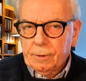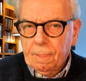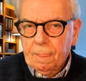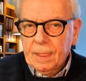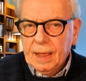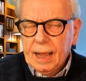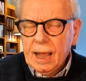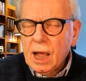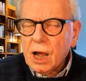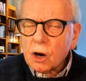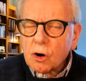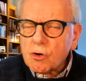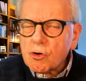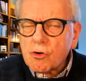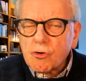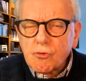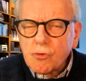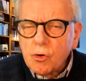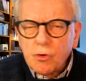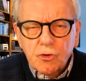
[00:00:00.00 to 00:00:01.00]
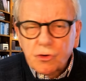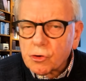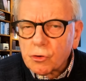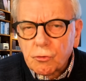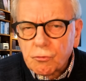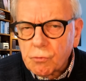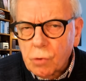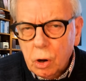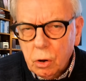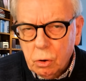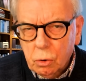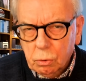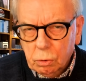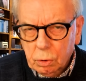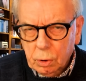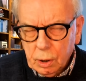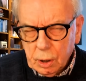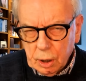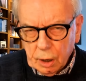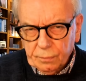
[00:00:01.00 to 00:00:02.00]
The crucial role
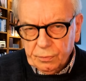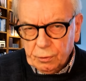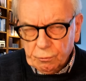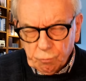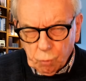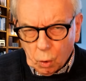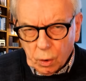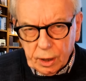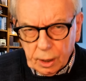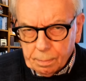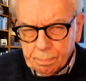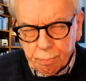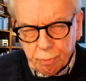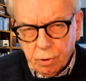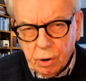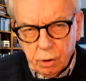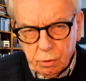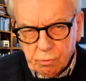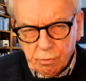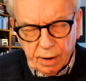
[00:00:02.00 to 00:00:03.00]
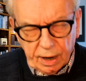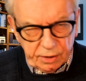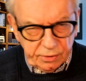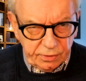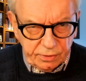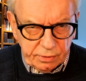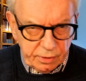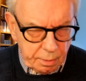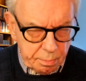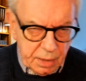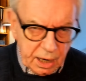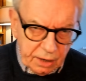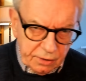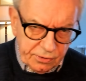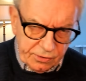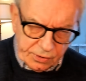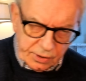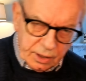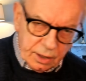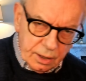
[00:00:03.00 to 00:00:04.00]
of the royal progress, the minister